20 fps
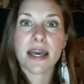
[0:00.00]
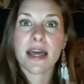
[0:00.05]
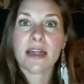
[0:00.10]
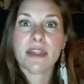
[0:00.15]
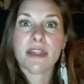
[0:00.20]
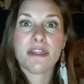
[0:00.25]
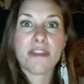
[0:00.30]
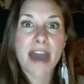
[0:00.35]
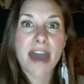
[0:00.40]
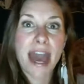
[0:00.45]

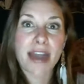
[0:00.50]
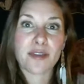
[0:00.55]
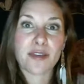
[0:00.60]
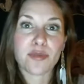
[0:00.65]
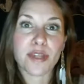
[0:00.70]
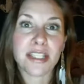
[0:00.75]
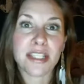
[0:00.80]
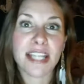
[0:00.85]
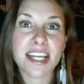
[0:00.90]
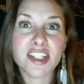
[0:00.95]
that
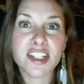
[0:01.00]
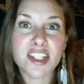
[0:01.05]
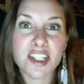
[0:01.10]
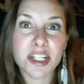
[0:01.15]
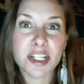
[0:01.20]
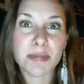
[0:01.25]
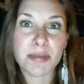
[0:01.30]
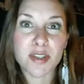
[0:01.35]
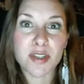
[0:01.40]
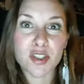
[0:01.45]

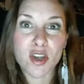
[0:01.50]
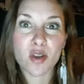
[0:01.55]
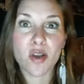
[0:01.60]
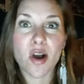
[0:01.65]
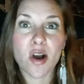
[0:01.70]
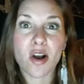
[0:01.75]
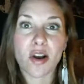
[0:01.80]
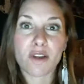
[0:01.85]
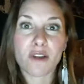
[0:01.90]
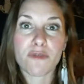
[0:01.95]
relationship is no
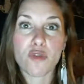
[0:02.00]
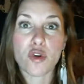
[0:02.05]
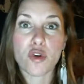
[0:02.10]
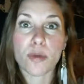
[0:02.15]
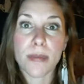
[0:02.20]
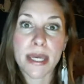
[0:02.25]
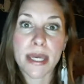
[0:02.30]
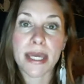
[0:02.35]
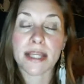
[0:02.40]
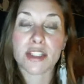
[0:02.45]
longer for
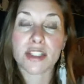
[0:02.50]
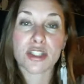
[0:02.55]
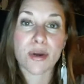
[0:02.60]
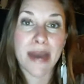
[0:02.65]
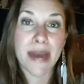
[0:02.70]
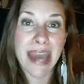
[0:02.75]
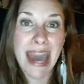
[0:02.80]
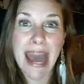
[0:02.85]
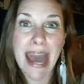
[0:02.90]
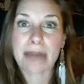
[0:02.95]
me, and so I
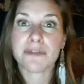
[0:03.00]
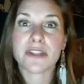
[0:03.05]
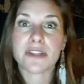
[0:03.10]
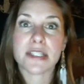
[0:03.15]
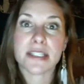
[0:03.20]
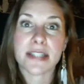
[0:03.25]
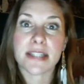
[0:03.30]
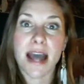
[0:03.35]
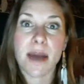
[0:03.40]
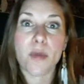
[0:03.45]
have to
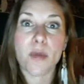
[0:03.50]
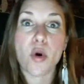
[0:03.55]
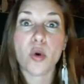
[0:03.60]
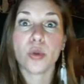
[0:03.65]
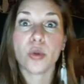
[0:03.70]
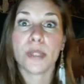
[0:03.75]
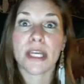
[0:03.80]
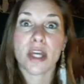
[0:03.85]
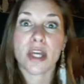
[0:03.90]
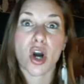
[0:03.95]
stop
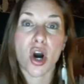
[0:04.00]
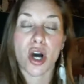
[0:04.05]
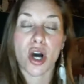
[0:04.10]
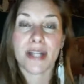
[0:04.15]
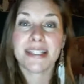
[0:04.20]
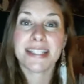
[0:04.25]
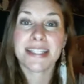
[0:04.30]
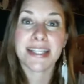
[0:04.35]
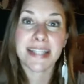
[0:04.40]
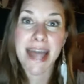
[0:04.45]
holding on
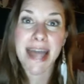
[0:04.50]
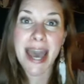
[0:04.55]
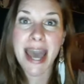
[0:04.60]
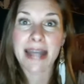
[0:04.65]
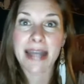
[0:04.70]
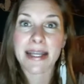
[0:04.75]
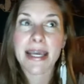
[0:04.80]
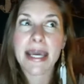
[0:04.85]
to that.